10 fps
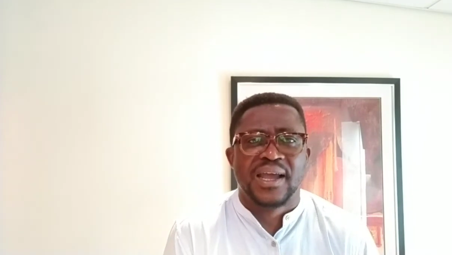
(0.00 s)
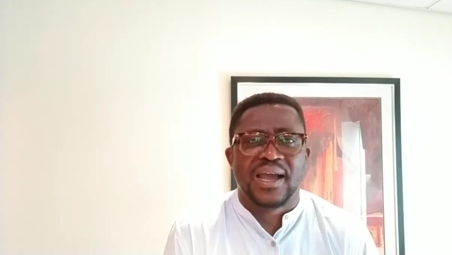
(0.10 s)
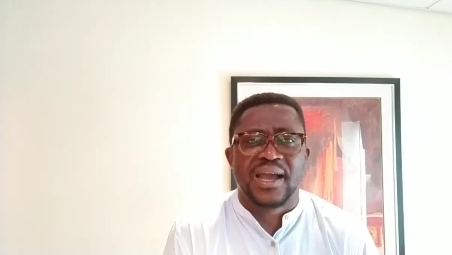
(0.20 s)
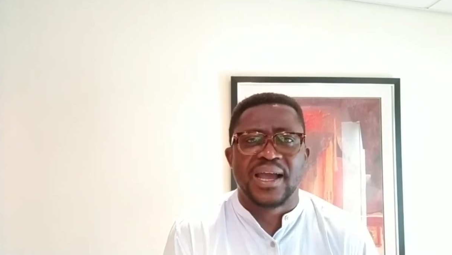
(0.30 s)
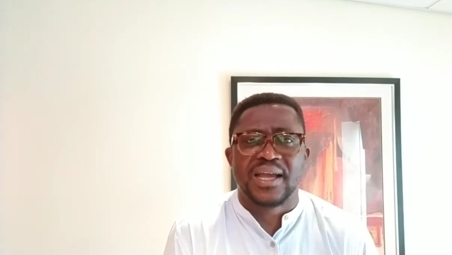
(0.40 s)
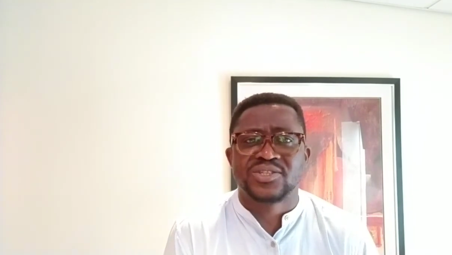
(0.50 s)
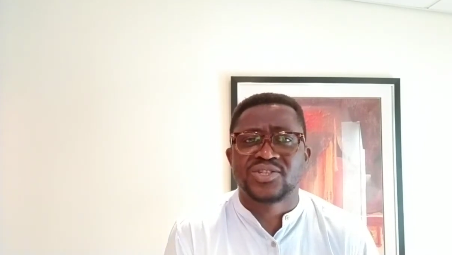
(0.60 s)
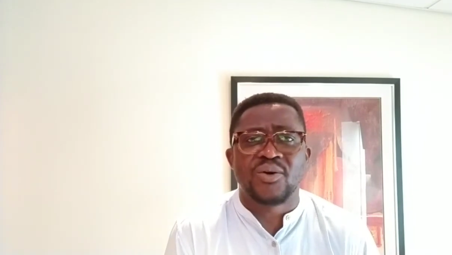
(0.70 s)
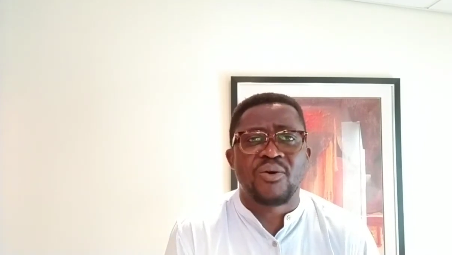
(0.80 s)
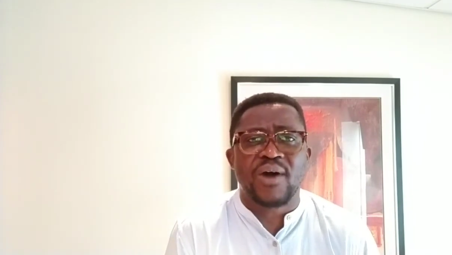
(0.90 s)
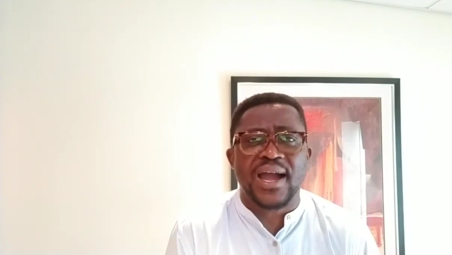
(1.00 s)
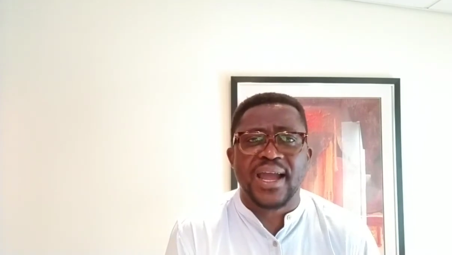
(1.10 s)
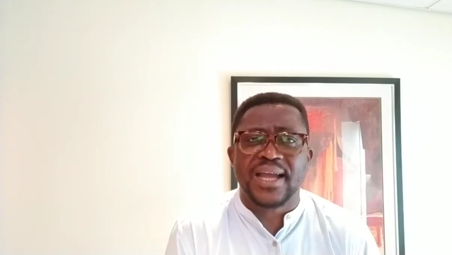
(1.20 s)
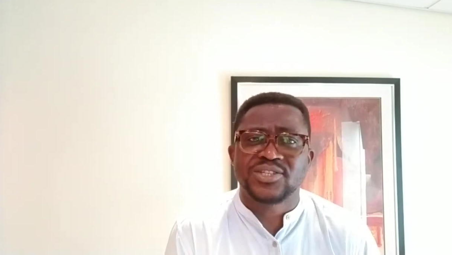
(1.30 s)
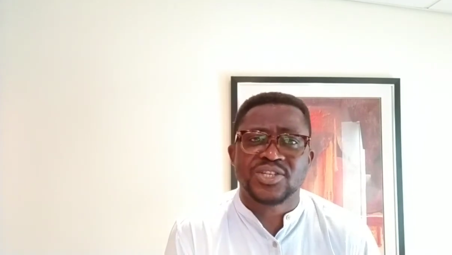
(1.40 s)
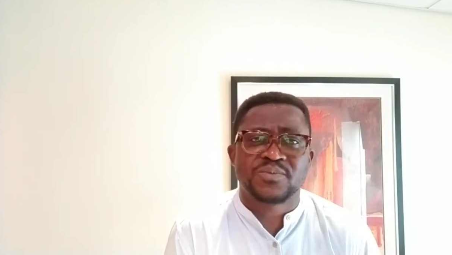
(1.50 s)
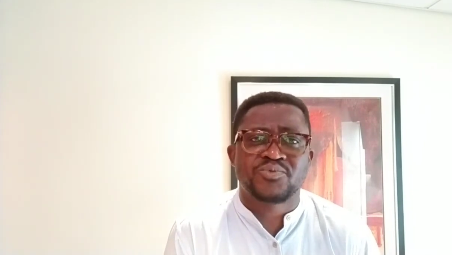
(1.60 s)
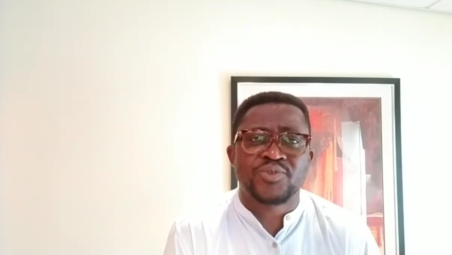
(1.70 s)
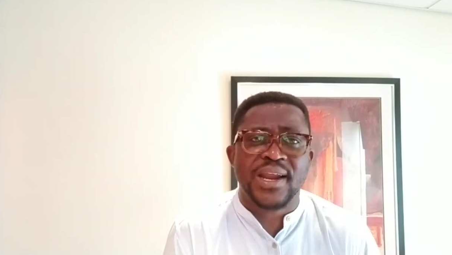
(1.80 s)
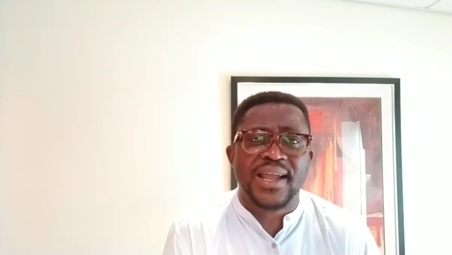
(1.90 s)
And so I just
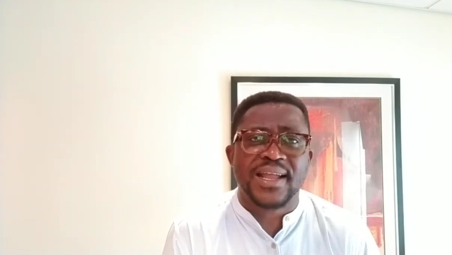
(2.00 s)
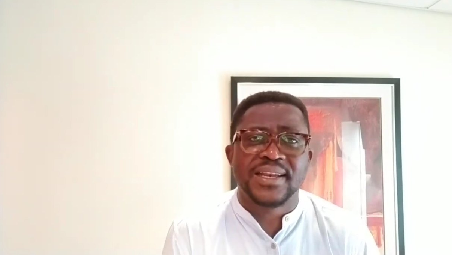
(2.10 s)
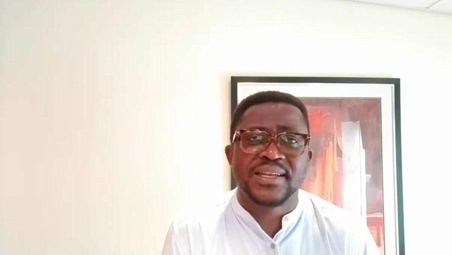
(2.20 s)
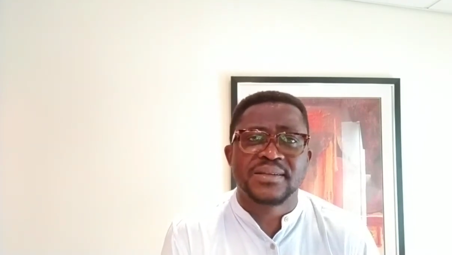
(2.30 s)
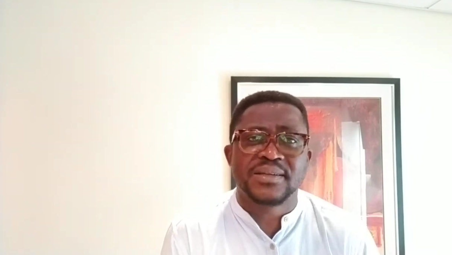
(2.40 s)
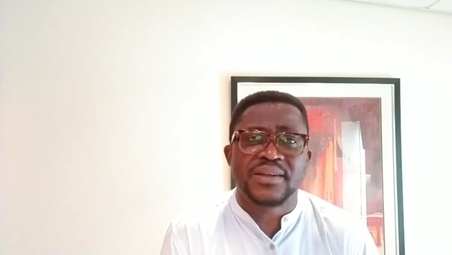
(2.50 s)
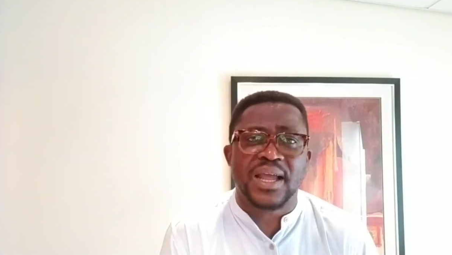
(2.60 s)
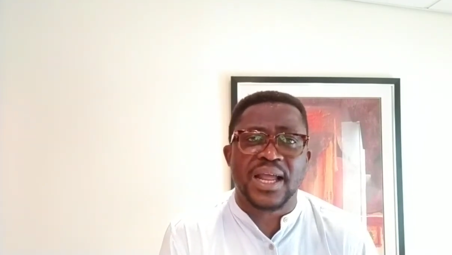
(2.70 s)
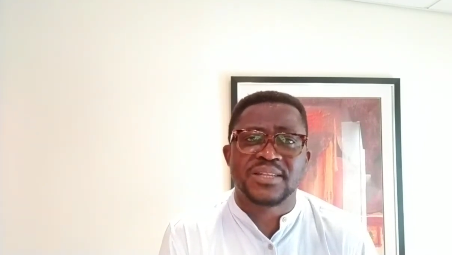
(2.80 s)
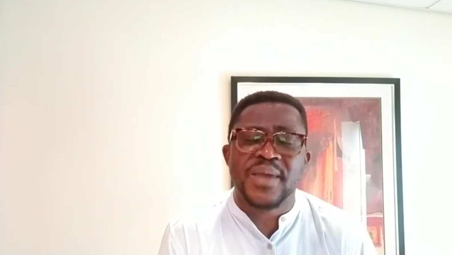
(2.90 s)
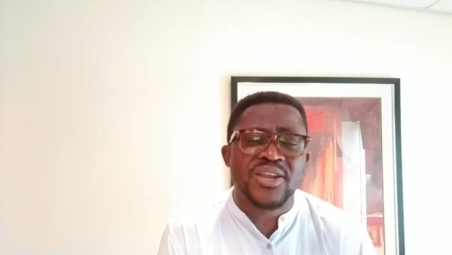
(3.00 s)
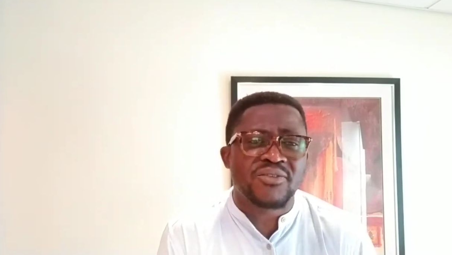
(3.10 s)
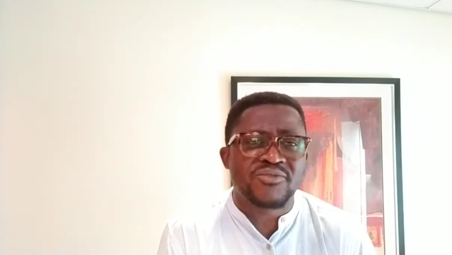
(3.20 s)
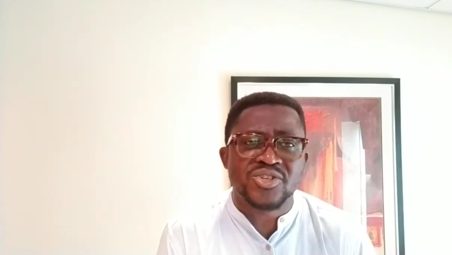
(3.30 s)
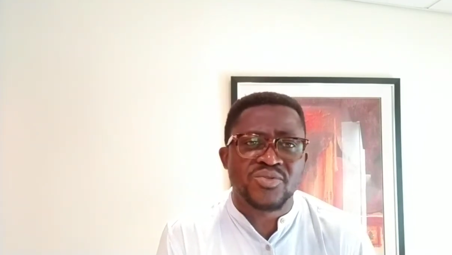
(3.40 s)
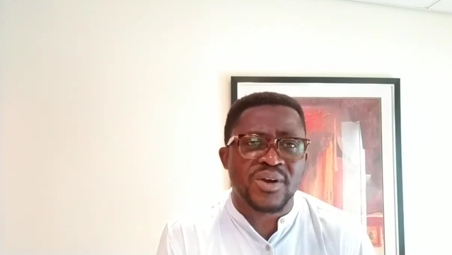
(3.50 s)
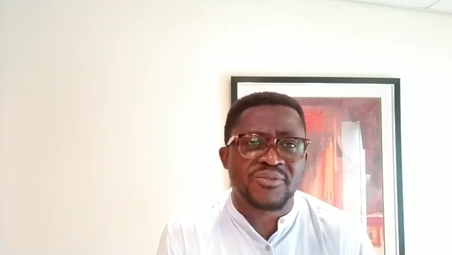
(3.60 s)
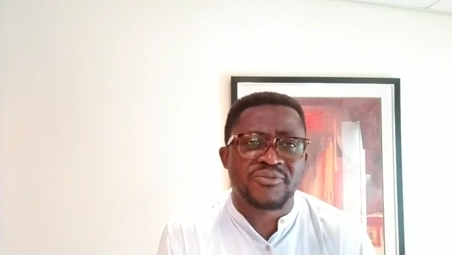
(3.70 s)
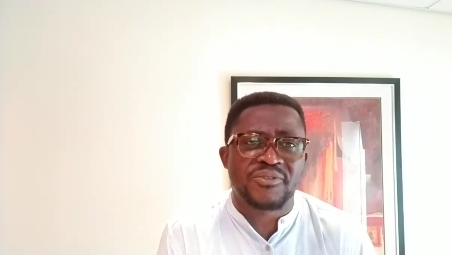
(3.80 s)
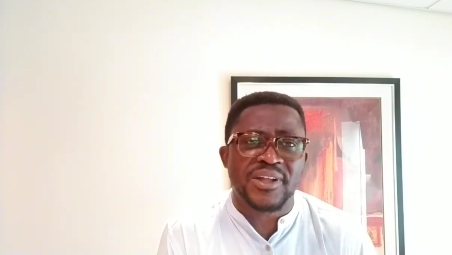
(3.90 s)
pray, and as many of us who
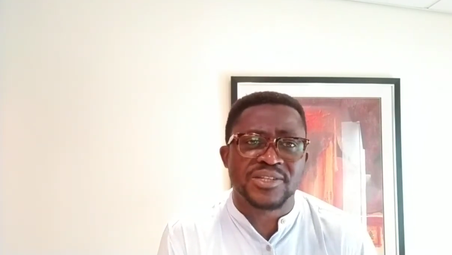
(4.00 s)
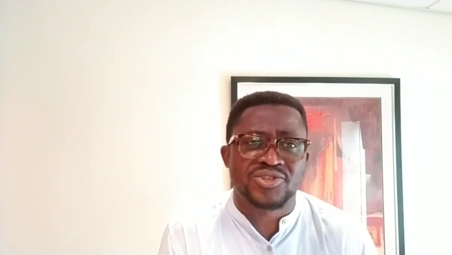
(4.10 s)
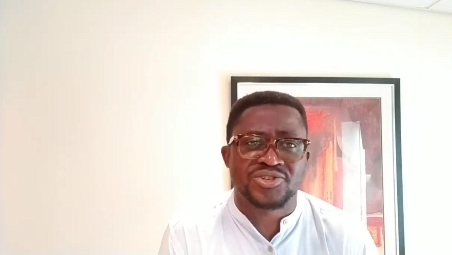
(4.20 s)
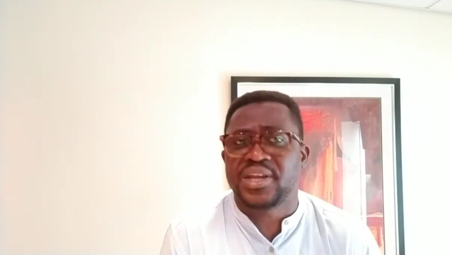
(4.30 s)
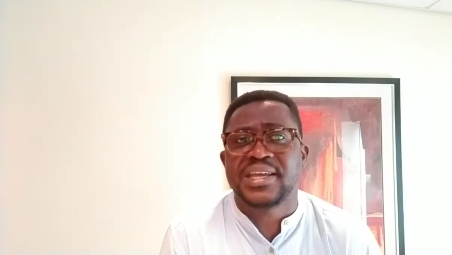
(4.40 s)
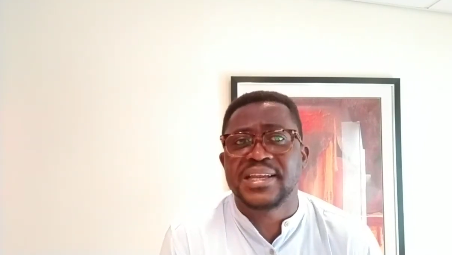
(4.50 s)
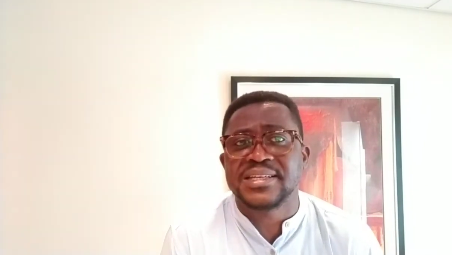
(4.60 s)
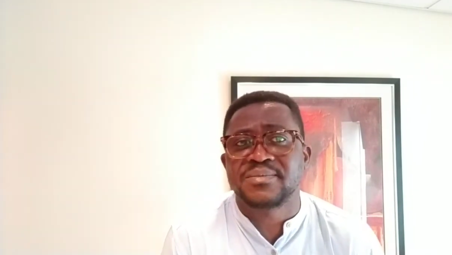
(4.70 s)
have felt shaken,